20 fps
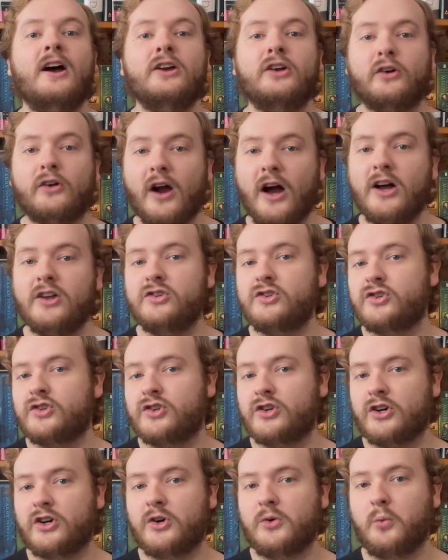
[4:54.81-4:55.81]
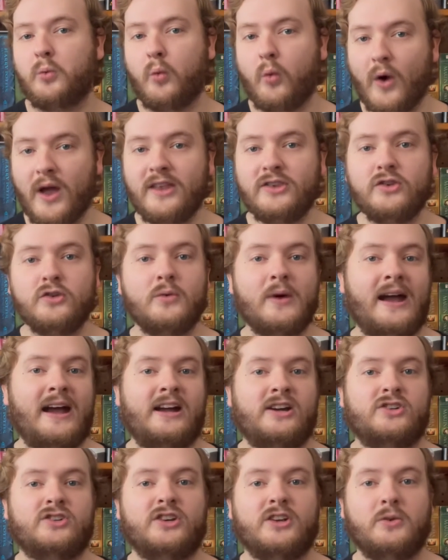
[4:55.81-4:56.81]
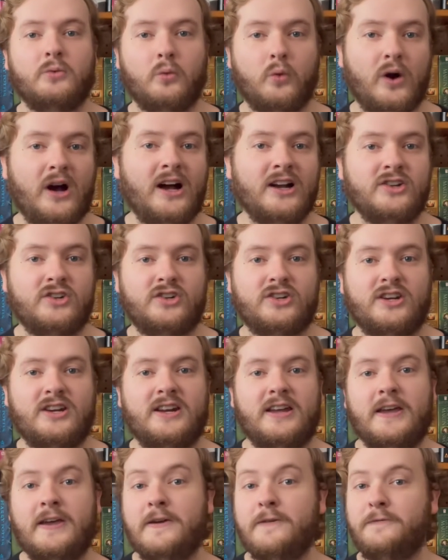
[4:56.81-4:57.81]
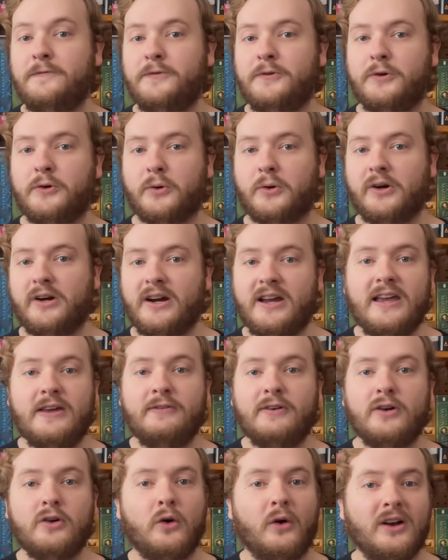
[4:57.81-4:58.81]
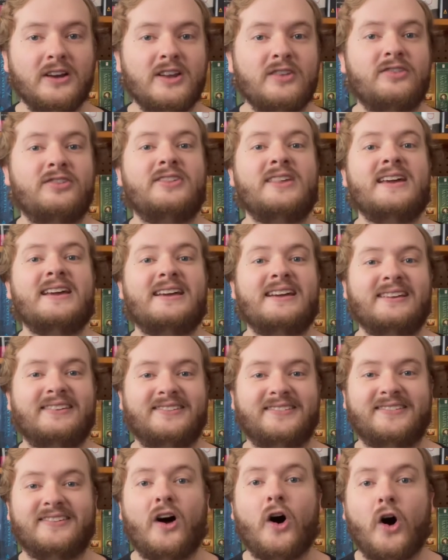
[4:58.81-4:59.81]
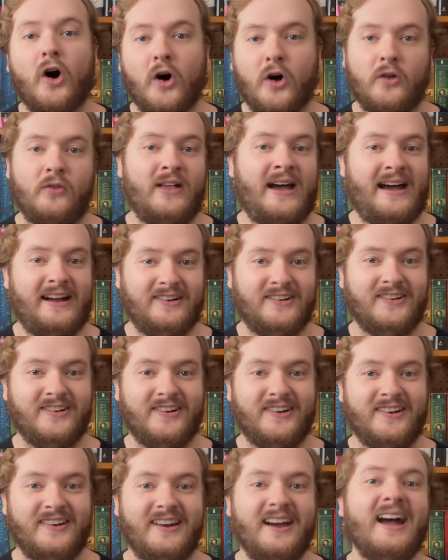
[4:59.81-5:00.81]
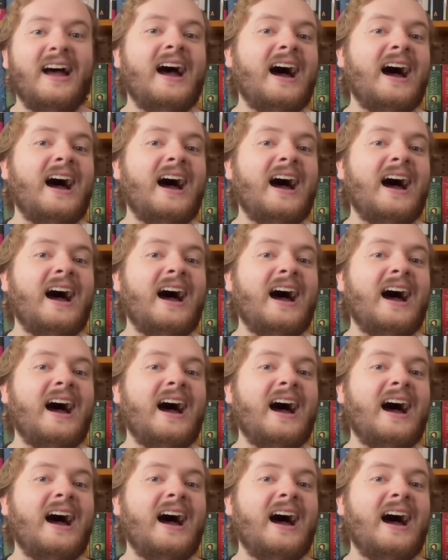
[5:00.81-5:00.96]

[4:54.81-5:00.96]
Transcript: you're unsure when you actually watch it if you're even going to think it's all that good.